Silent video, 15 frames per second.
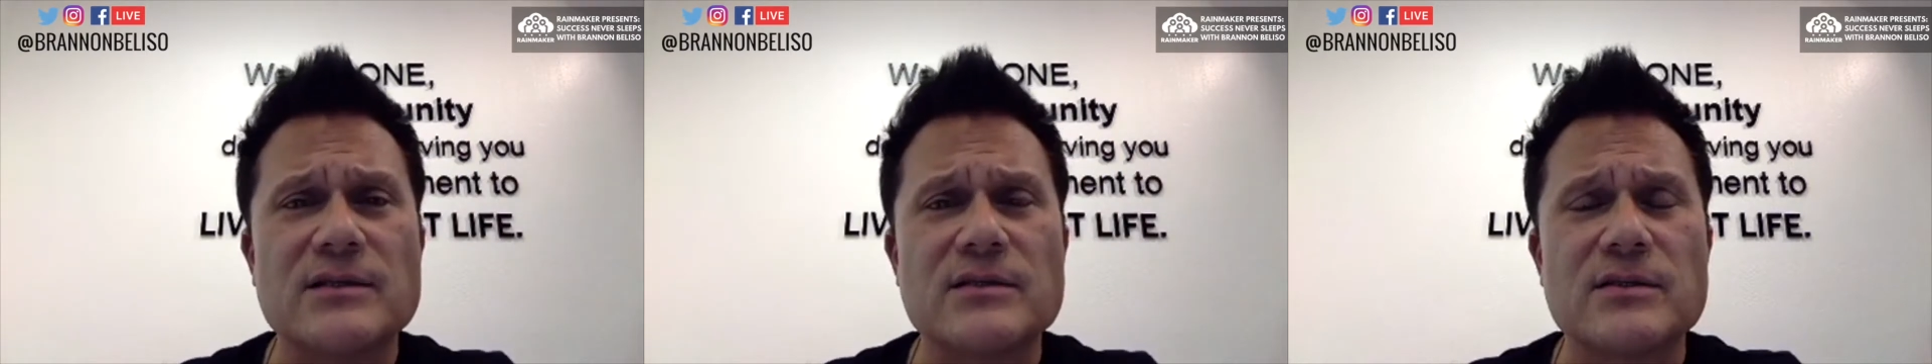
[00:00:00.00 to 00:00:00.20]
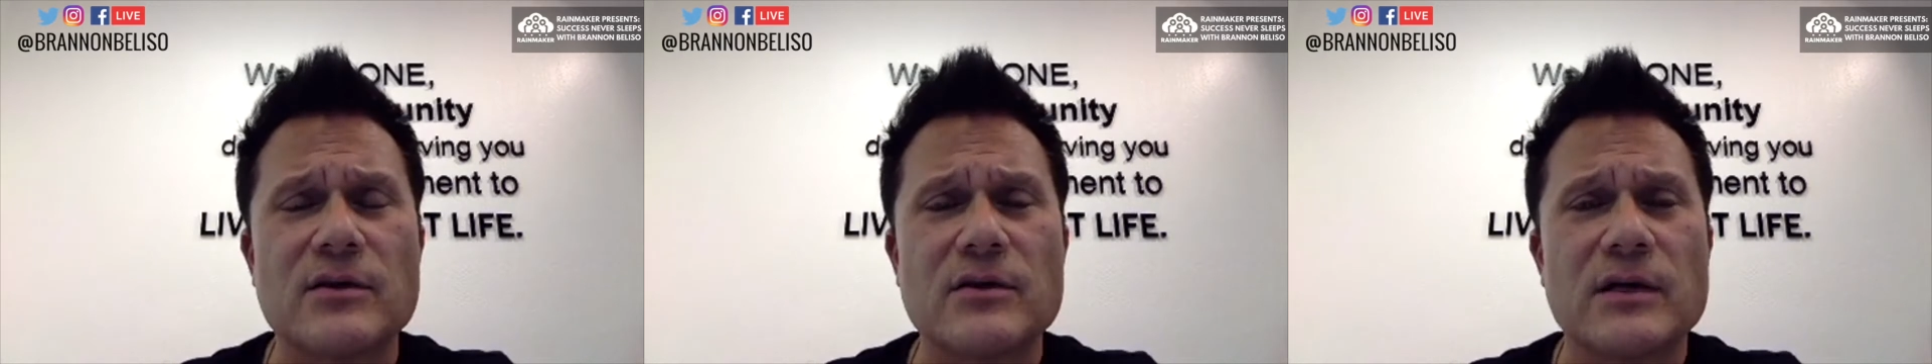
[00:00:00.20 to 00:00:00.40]

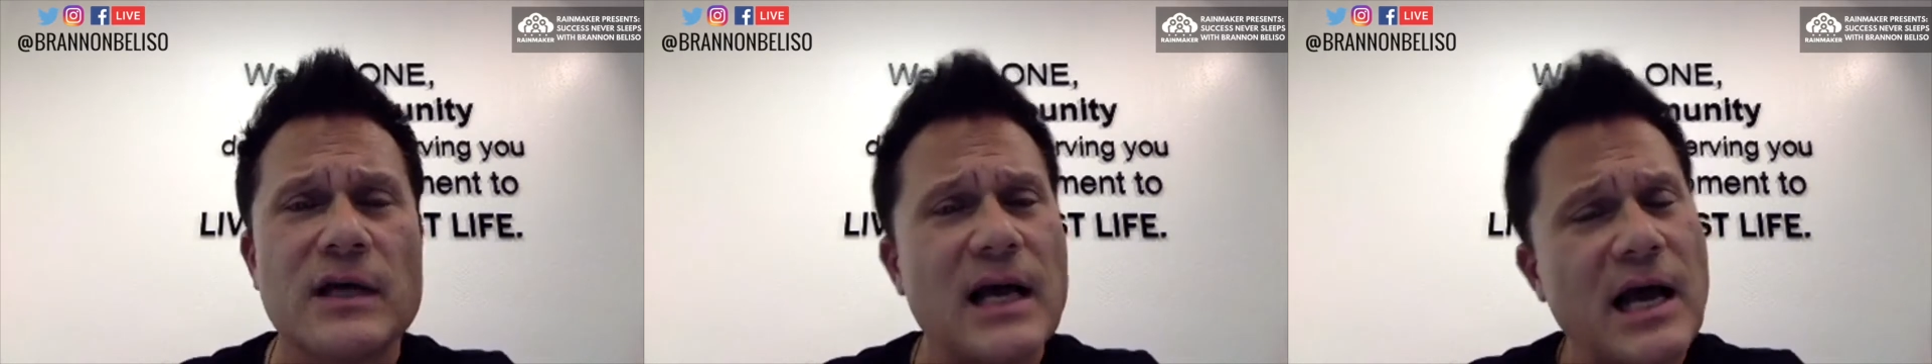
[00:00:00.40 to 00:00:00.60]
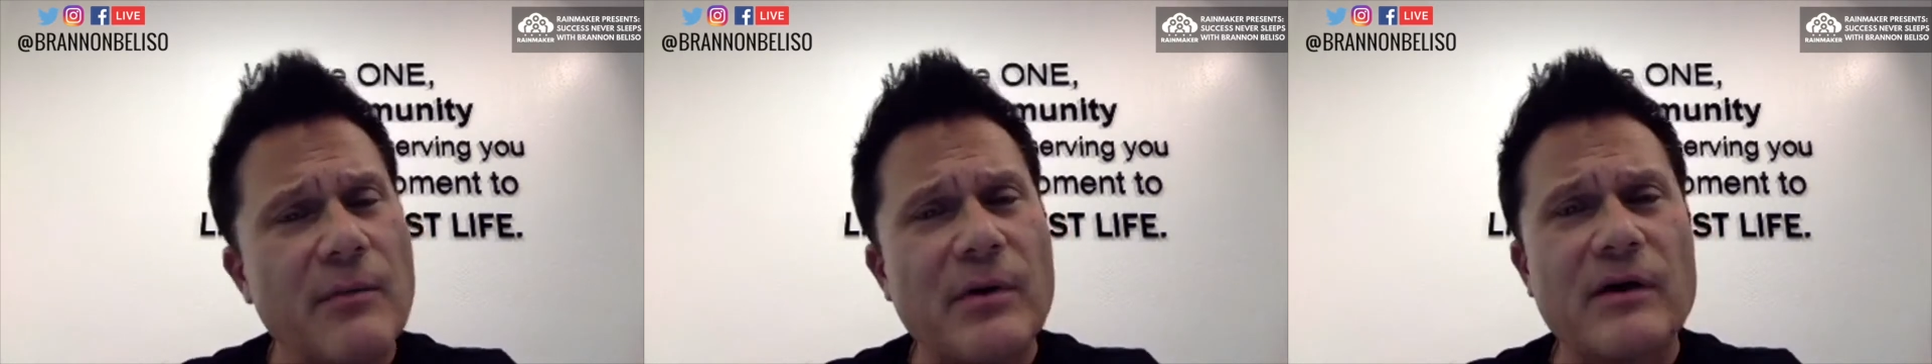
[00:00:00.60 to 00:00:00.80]
sir?
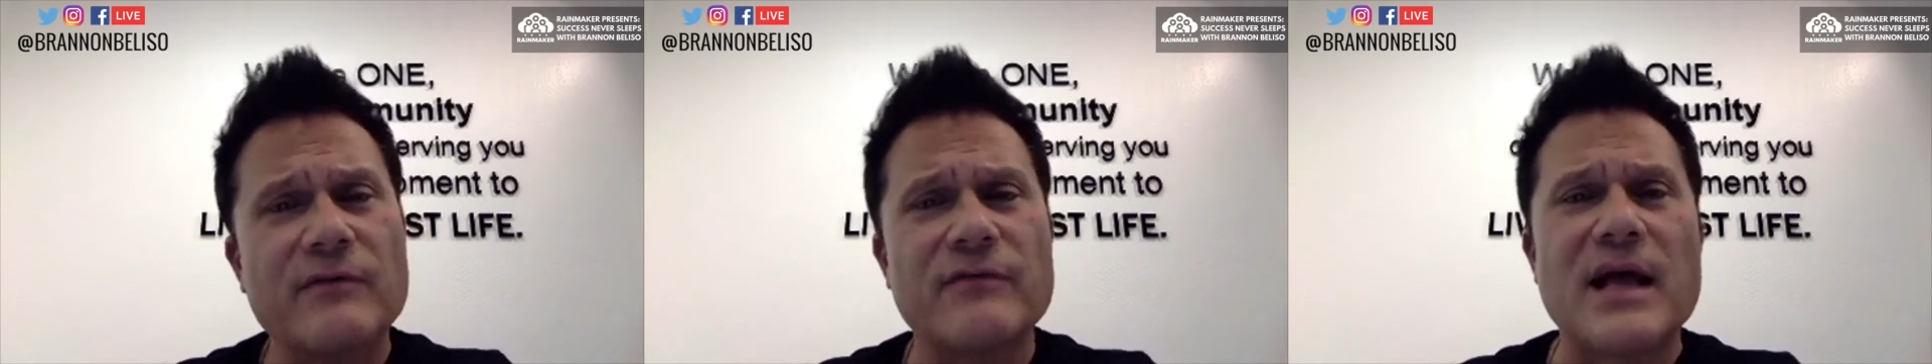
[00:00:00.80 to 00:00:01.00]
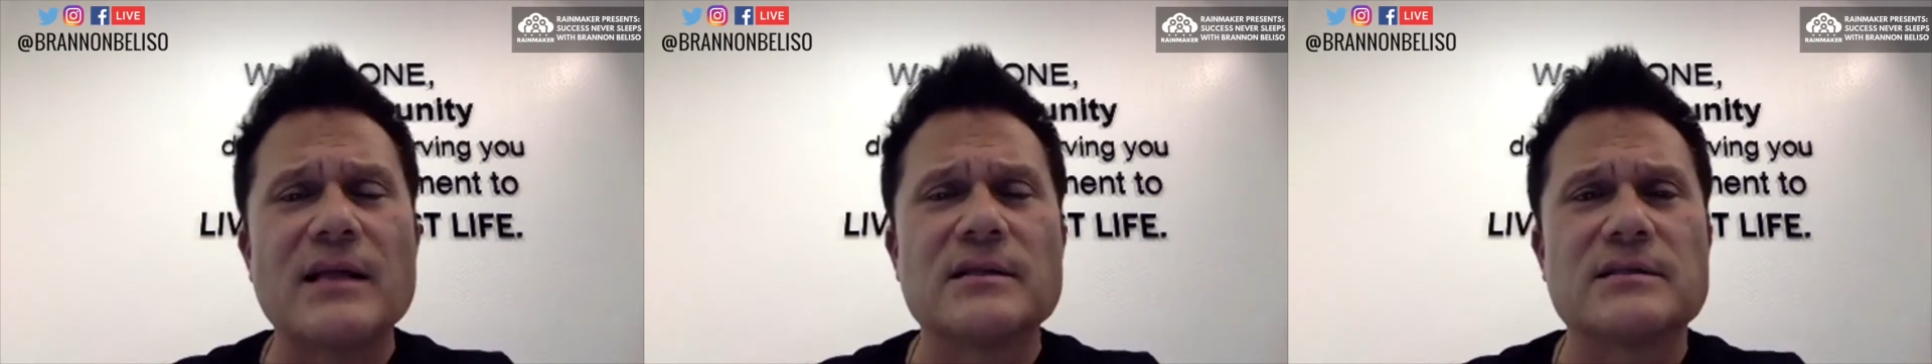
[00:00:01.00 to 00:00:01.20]
How about
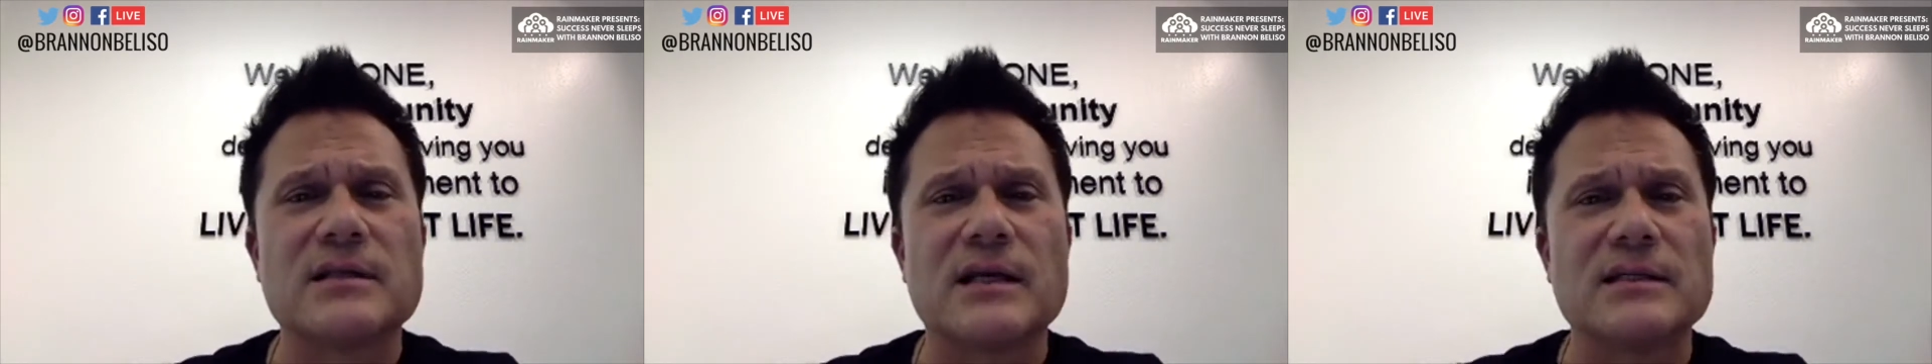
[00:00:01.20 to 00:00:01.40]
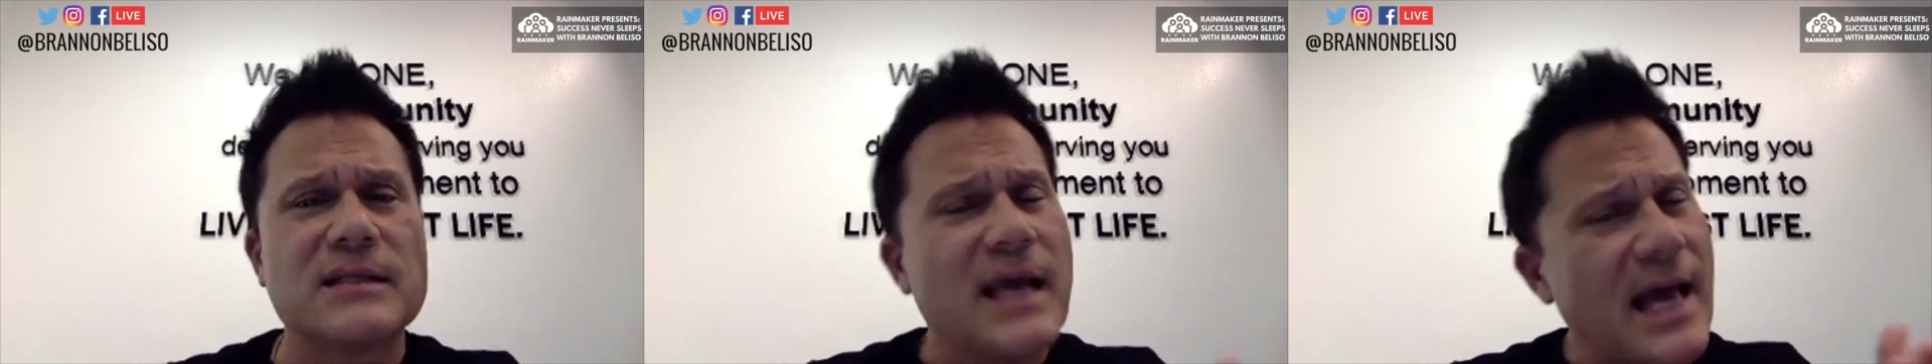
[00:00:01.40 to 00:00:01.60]

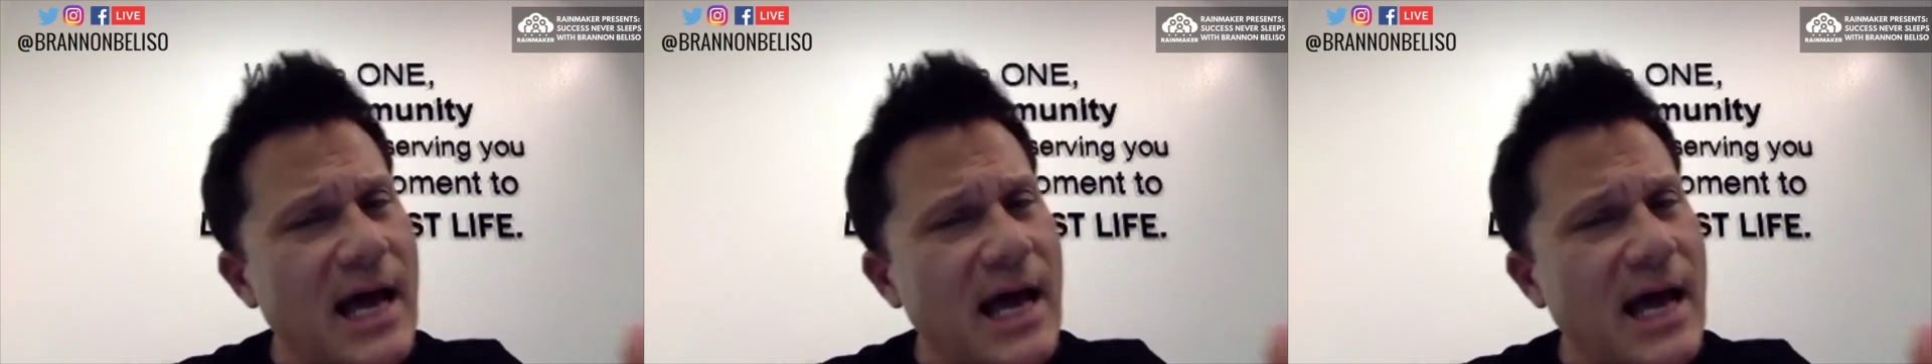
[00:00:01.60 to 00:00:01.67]
Valentine's?